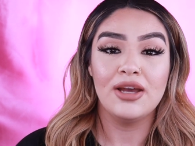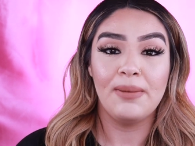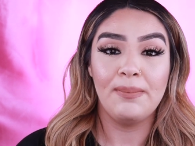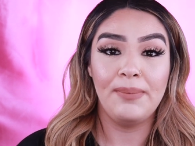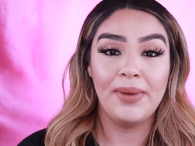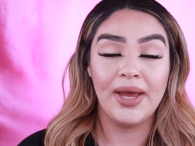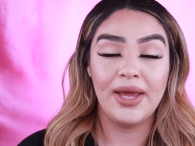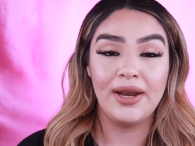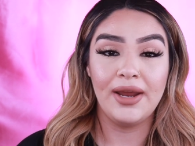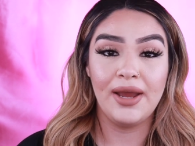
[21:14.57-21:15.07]

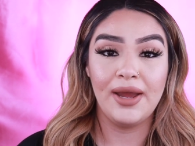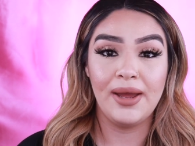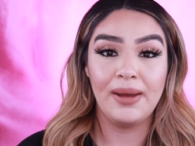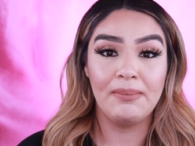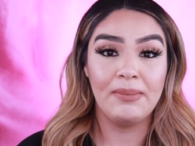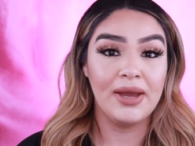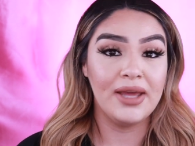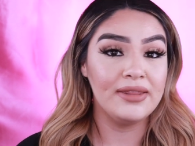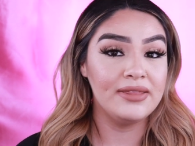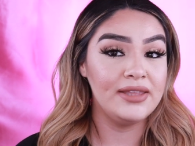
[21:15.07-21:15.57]
But
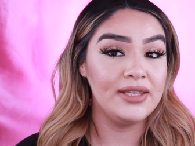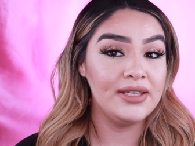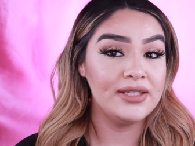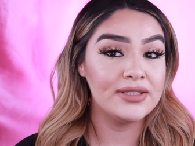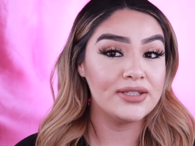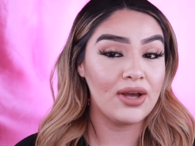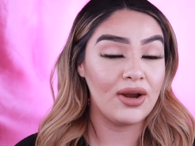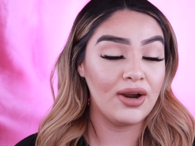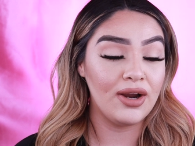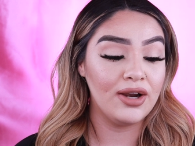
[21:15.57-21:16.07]
um,
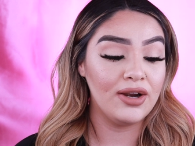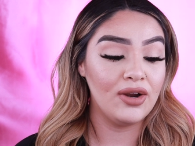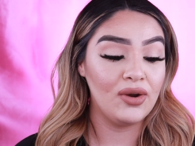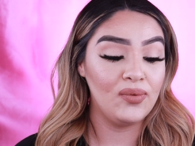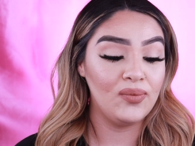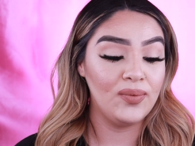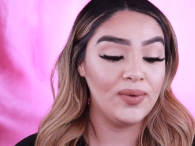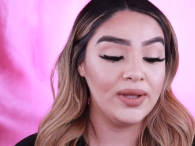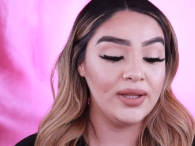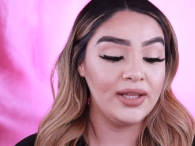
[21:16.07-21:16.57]
these are
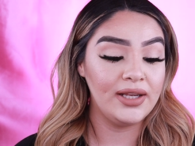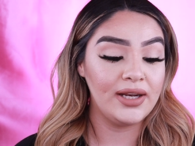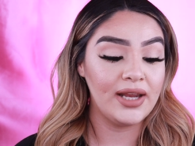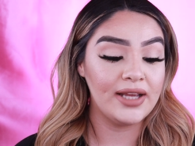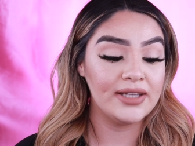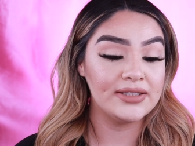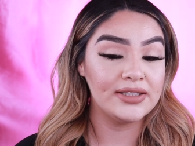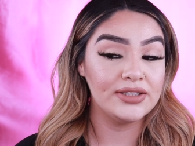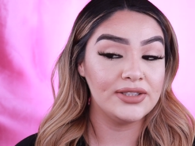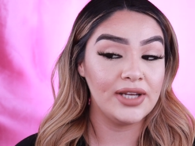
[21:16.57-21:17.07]
really
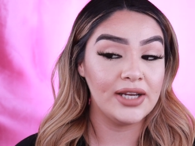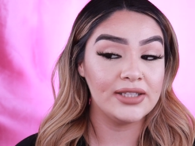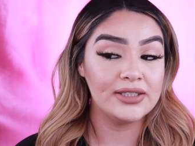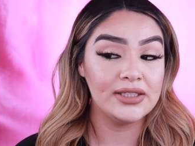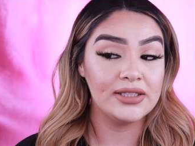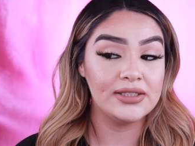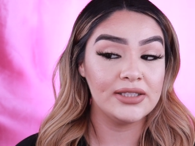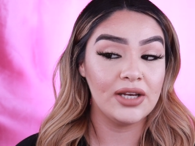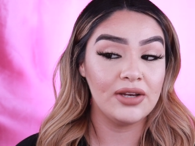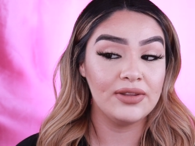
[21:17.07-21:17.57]
nice. As you guys
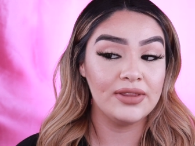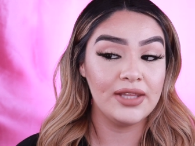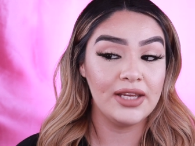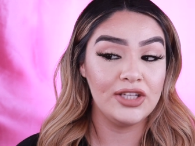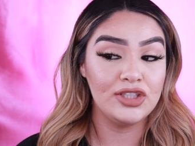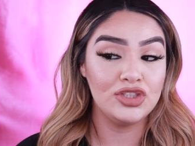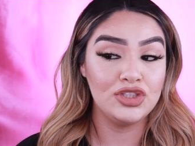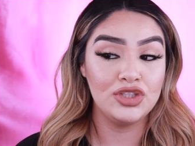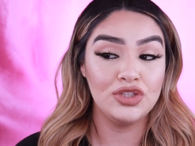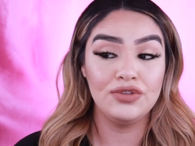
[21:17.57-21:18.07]
can tell,
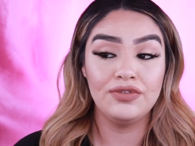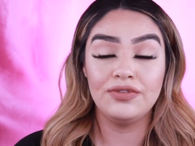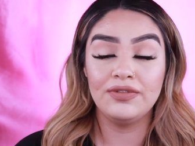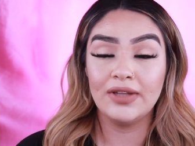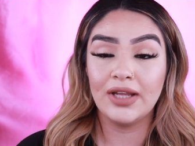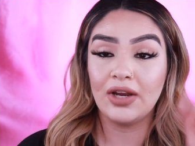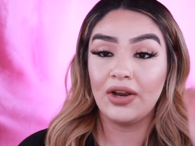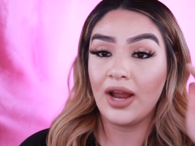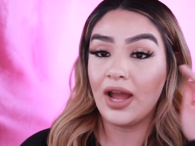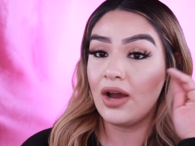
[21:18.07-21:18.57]
they do
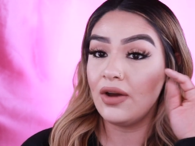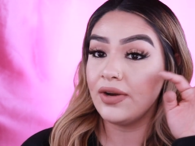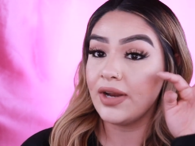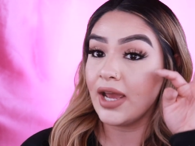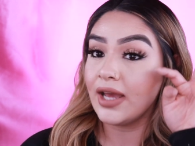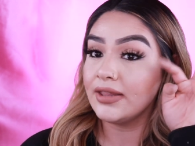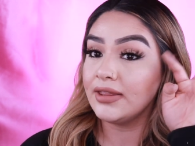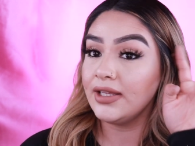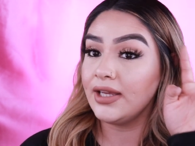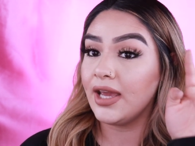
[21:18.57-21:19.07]
flare out
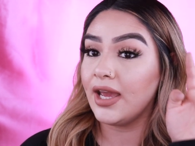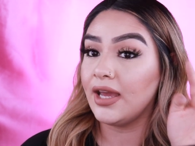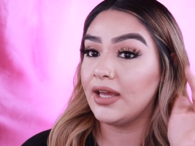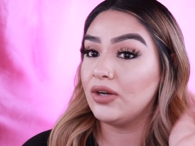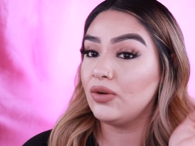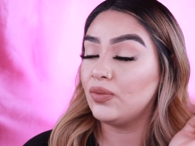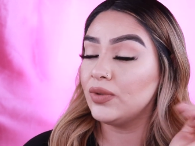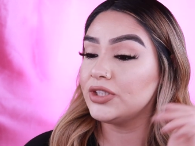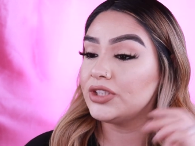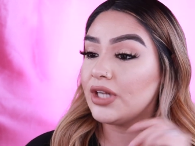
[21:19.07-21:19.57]
at the
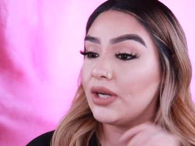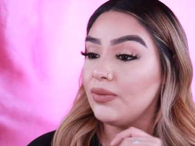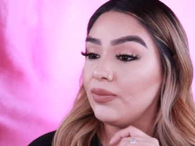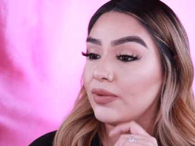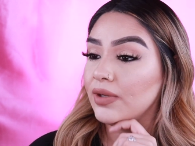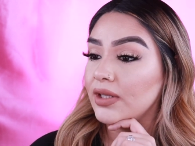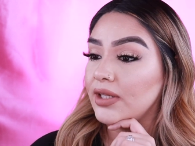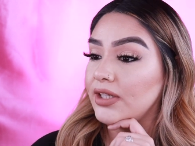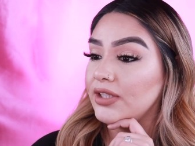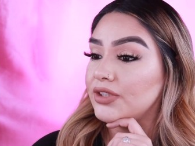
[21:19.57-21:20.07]
end, which I
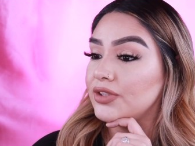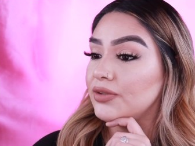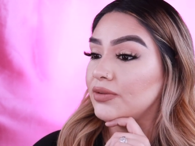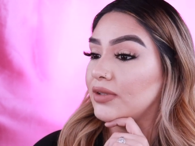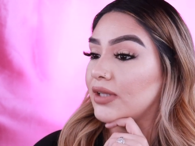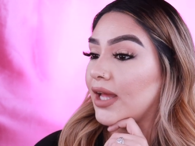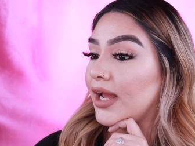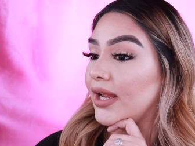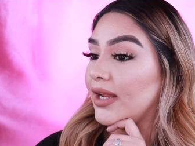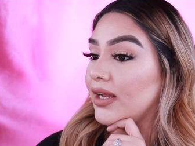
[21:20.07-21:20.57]
really do
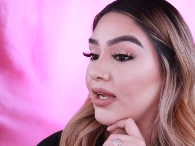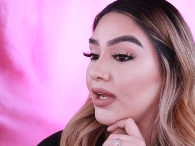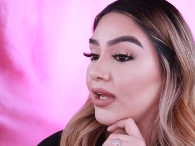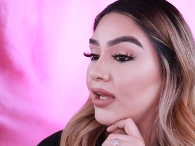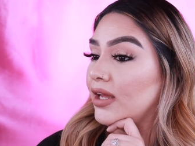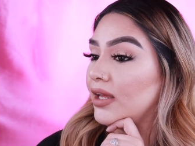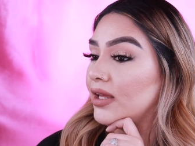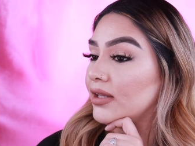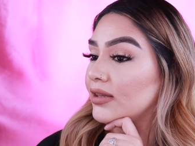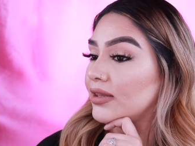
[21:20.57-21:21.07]
like
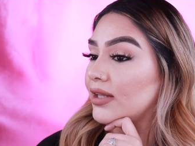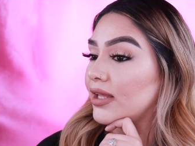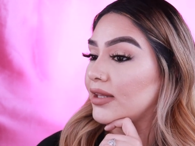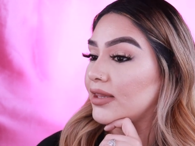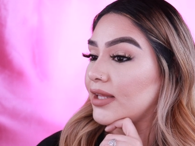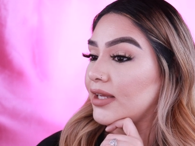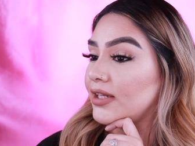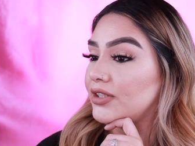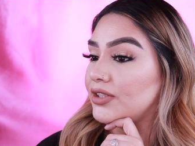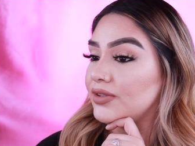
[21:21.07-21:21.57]
that
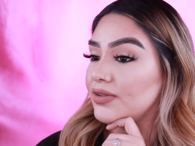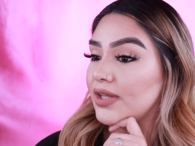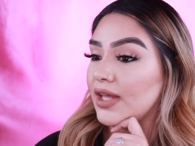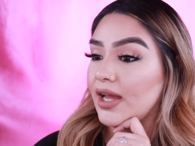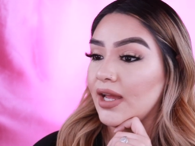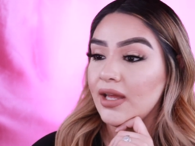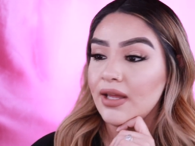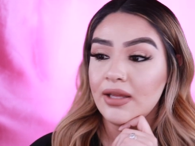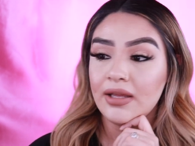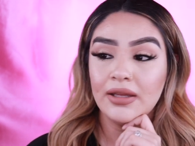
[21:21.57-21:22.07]
they do
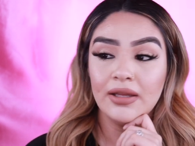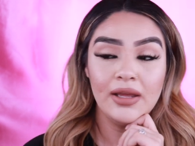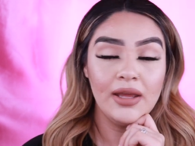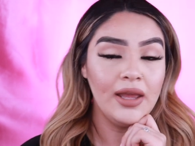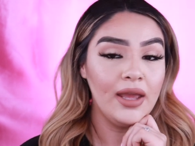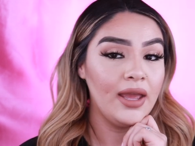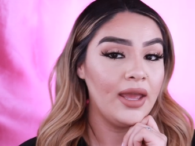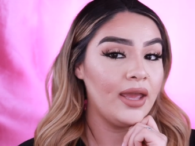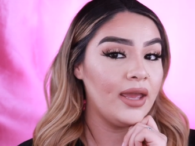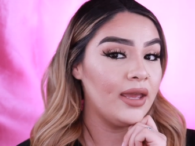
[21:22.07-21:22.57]
that.
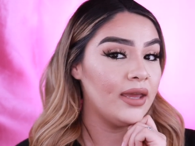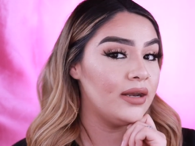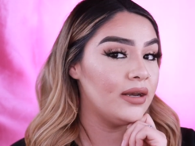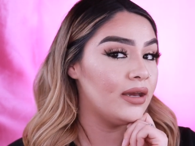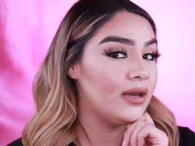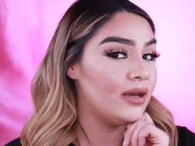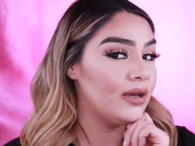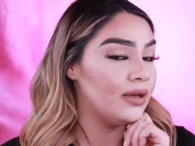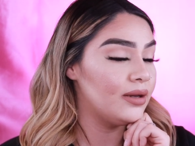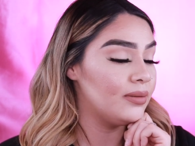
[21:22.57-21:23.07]
And
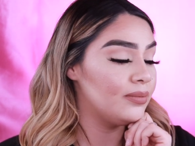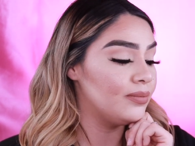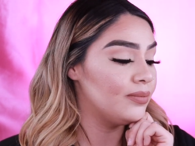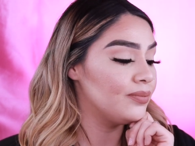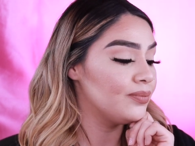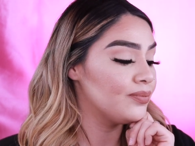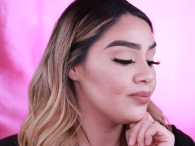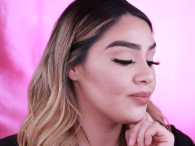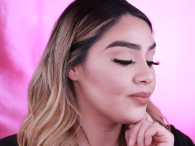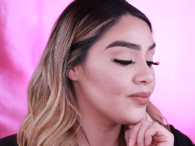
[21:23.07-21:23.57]

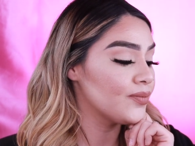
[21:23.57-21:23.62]
um,